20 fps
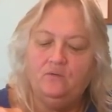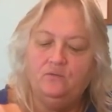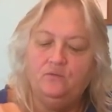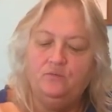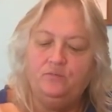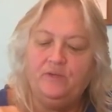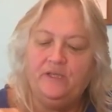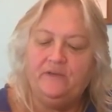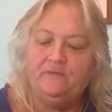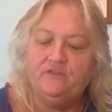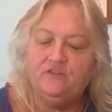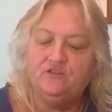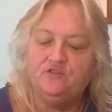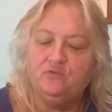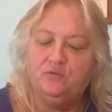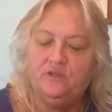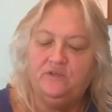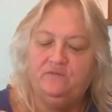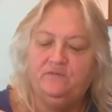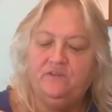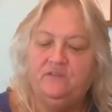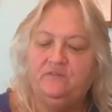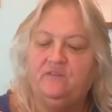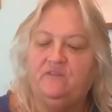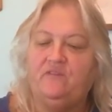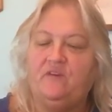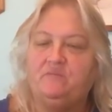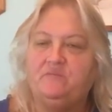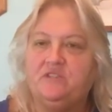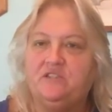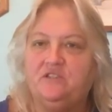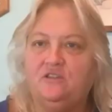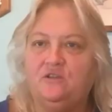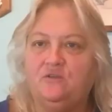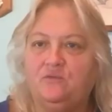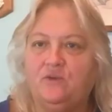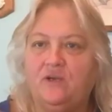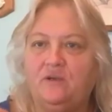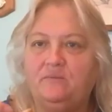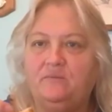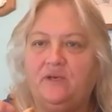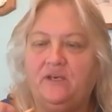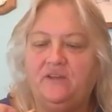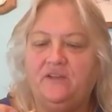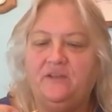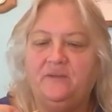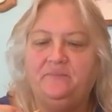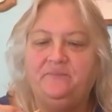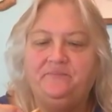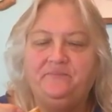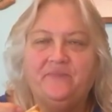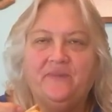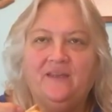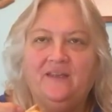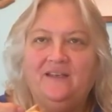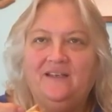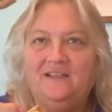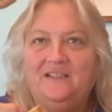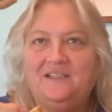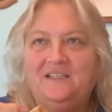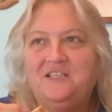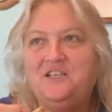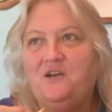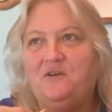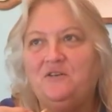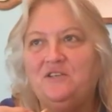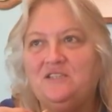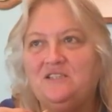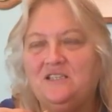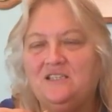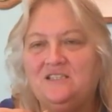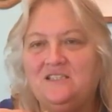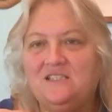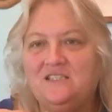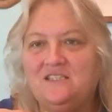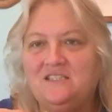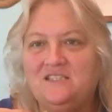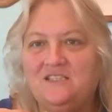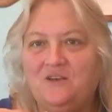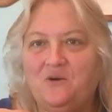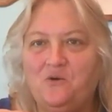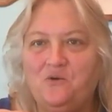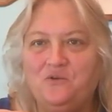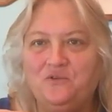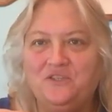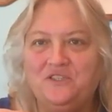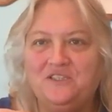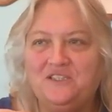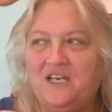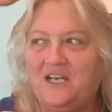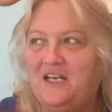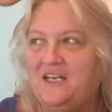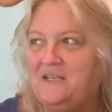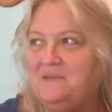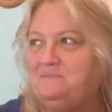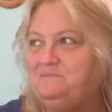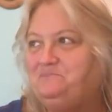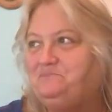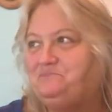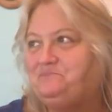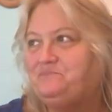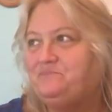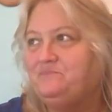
we'll plan for the 25th if I'm still around by then. He always says he's old and dying.